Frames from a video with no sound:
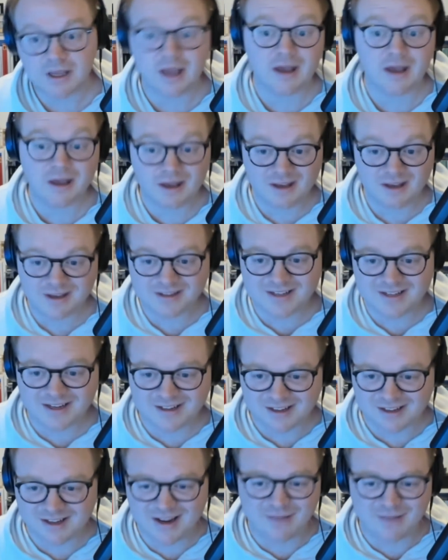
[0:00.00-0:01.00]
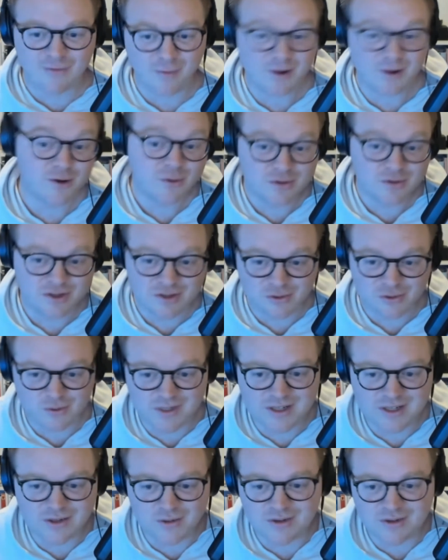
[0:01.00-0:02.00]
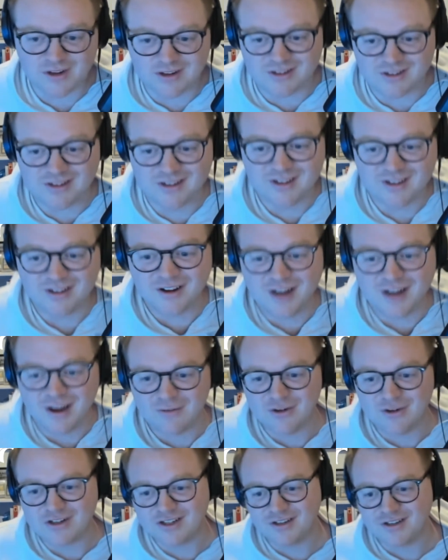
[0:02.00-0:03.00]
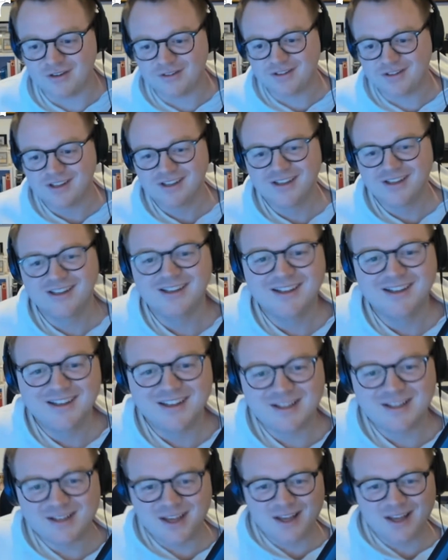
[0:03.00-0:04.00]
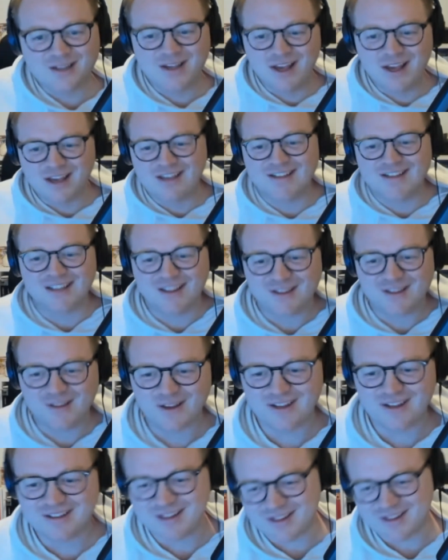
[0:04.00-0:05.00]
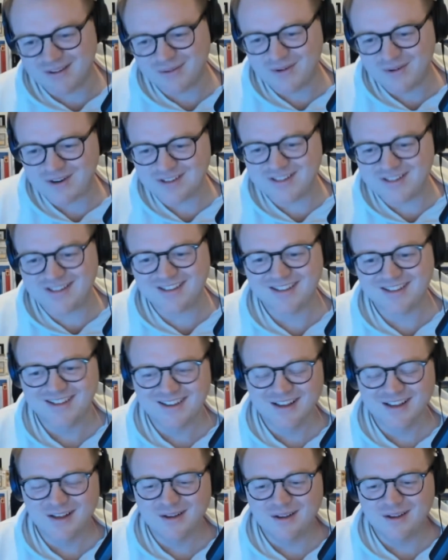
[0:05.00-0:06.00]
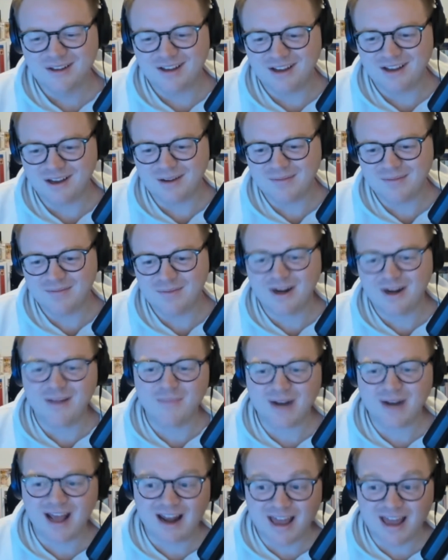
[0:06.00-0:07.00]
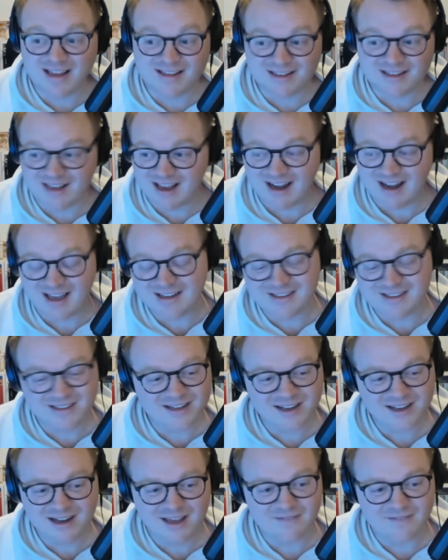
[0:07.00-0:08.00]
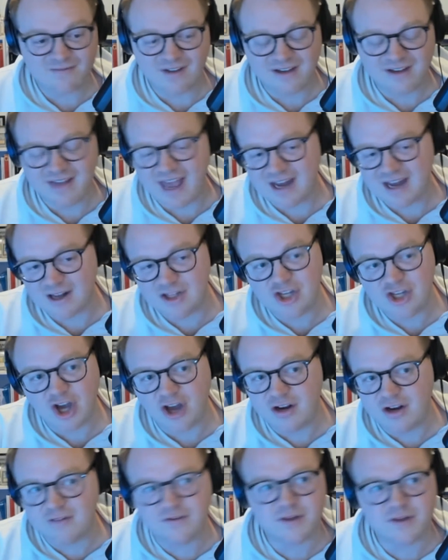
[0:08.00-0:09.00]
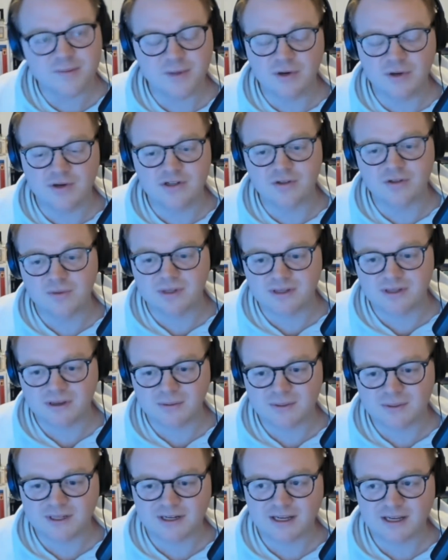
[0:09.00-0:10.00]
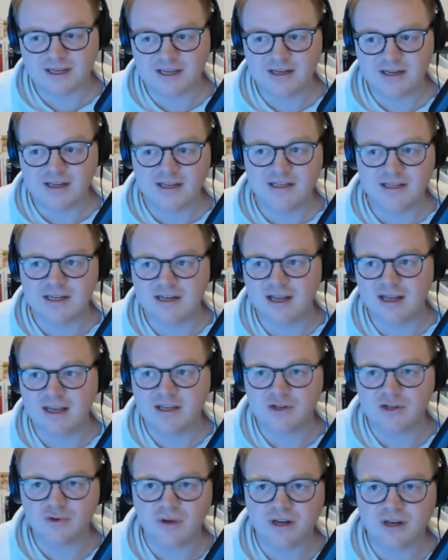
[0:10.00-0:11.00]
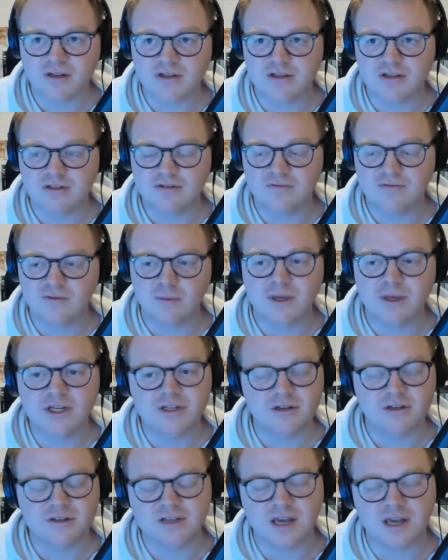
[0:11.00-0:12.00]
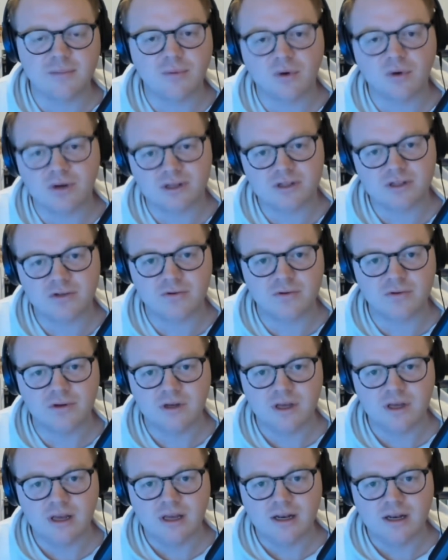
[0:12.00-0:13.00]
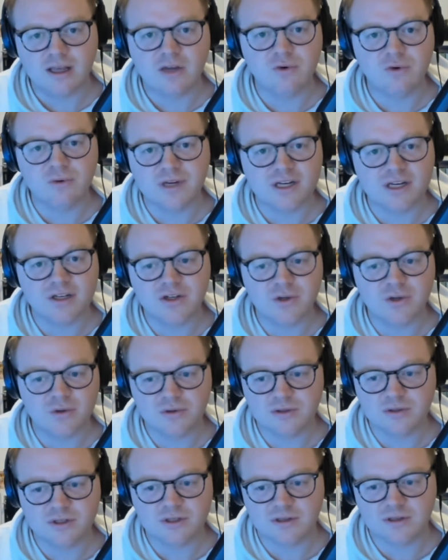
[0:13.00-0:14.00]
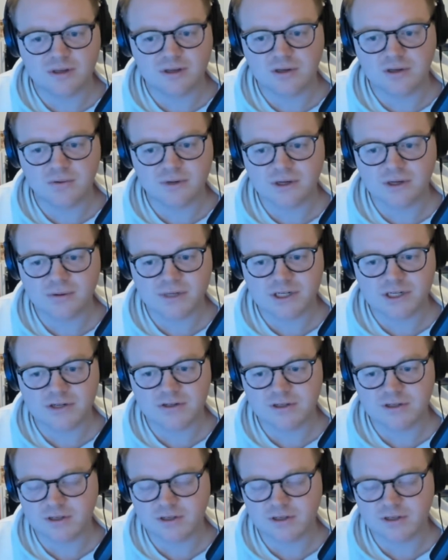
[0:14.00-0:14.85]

Yeah, exactly, and everyone loses to Reed Duke on average. So it's not the worst. But I liked it, and I had a ton of experience with the deck, and they did like a transformational sideboard into like green dudes and green creatures.